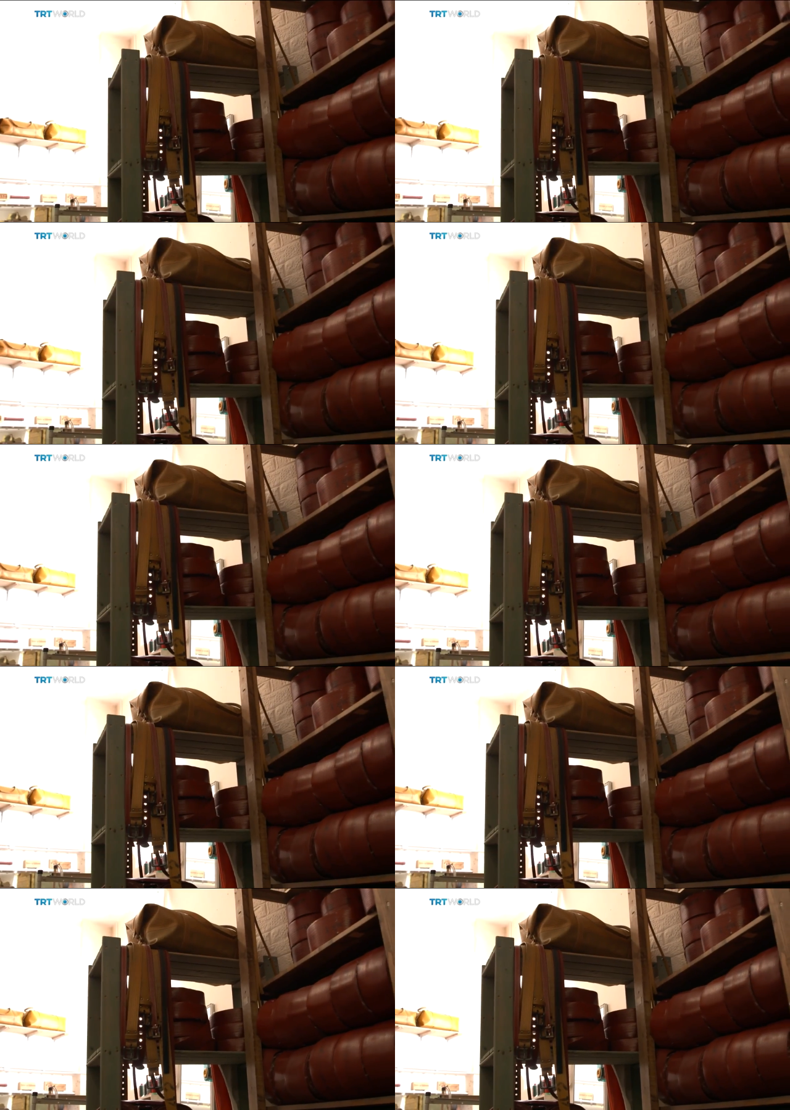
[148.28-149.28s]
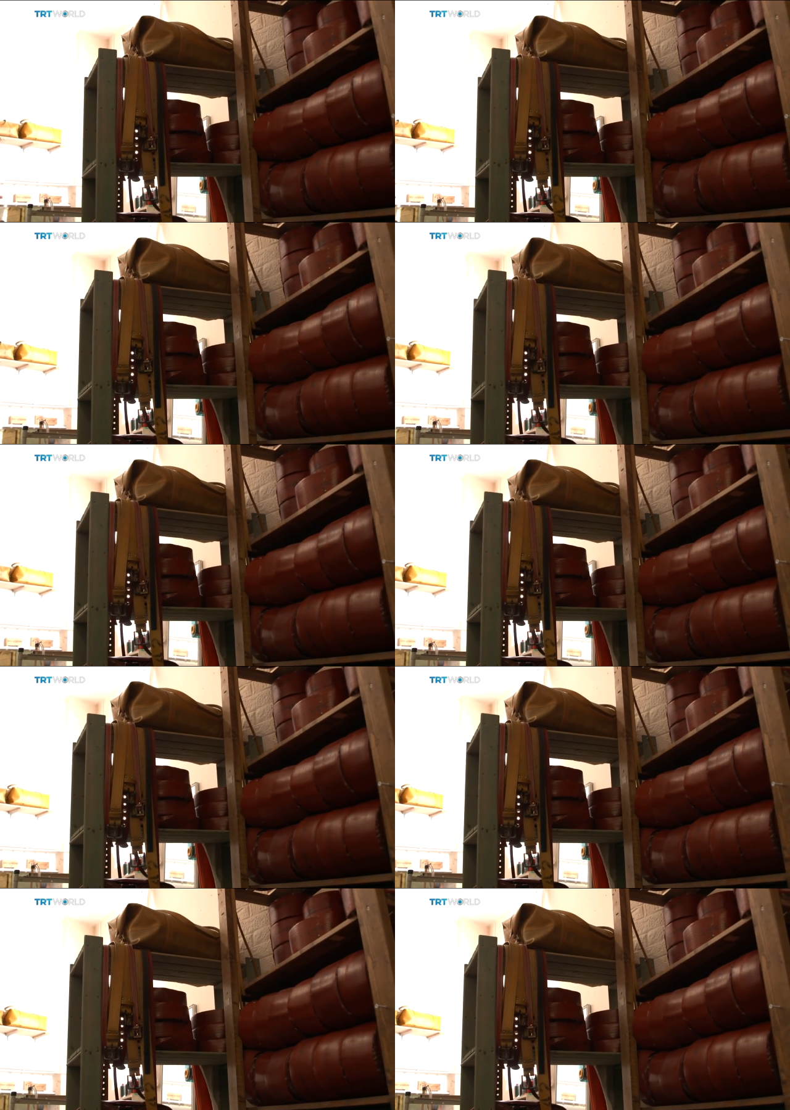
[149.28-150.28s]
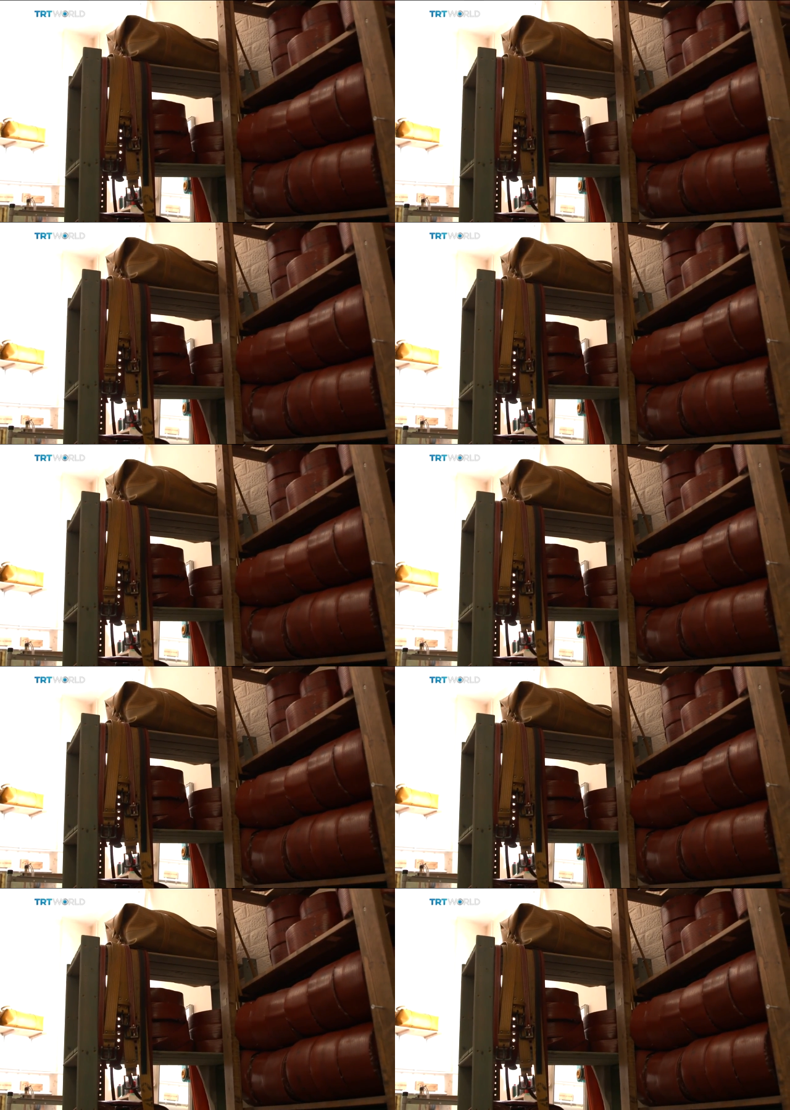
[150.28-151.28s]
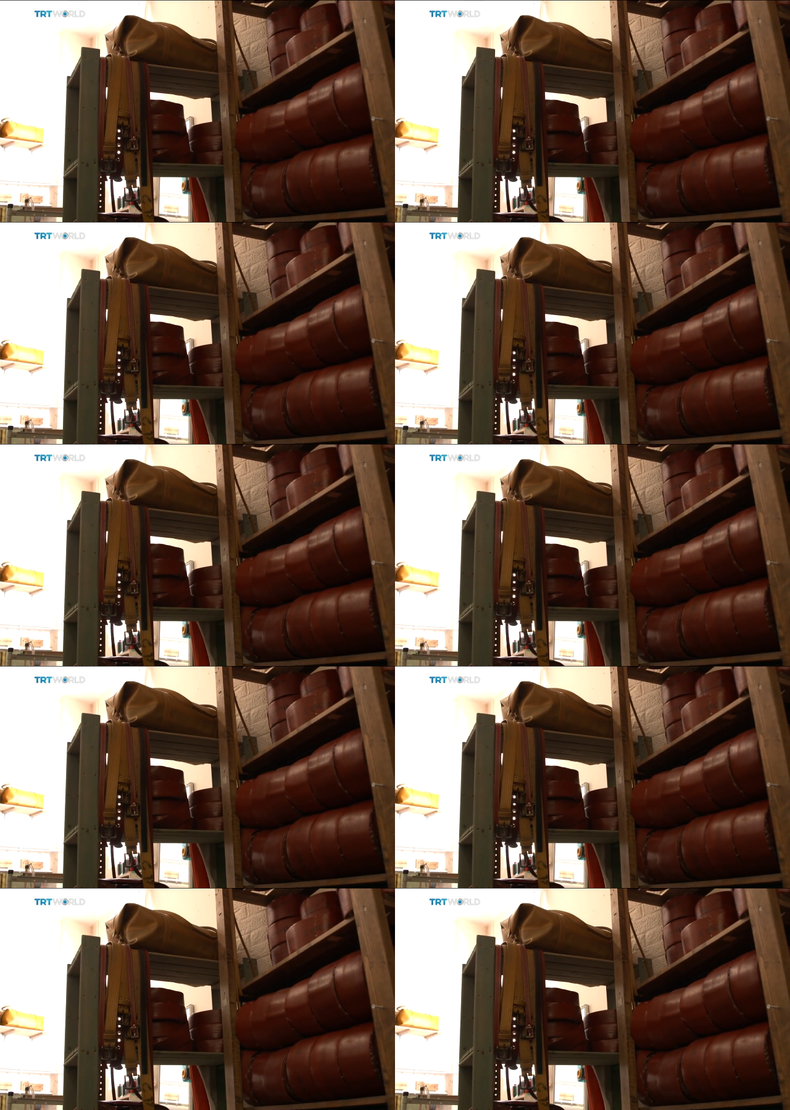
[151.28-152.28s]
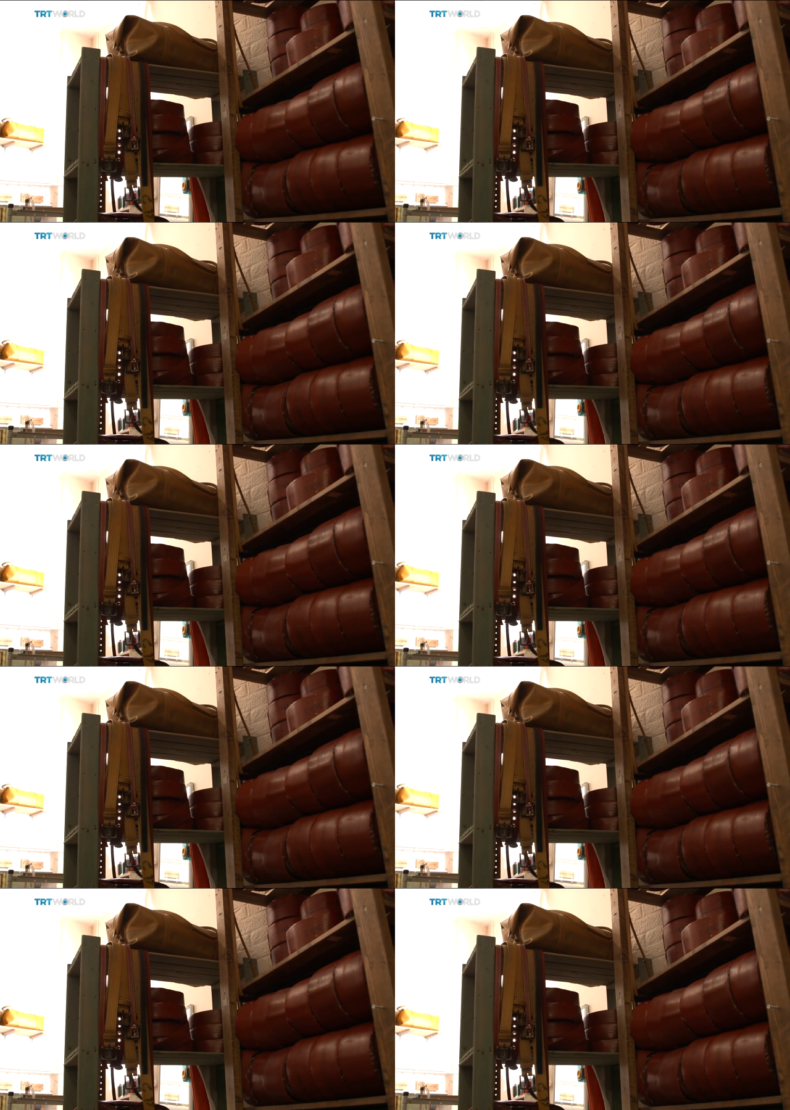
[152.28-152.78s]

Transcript: (no speaker visible)